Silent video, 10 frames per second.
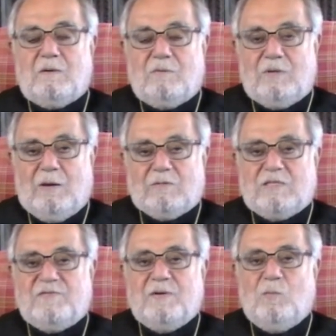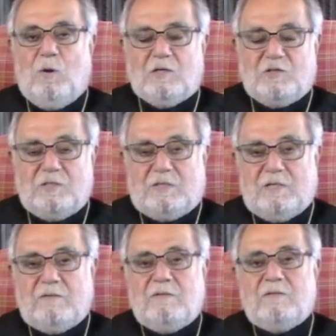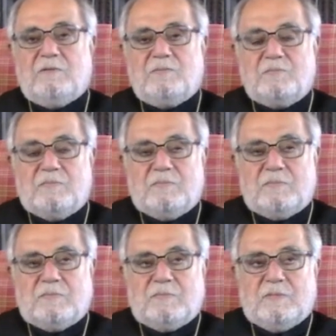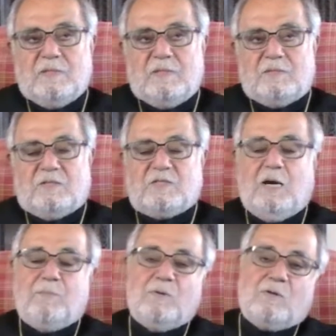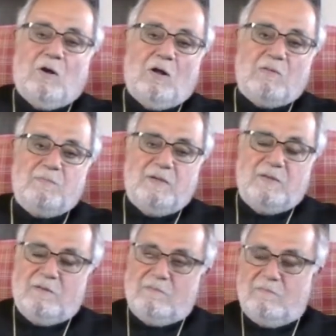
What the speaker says: when I was living in Washington. This couple called me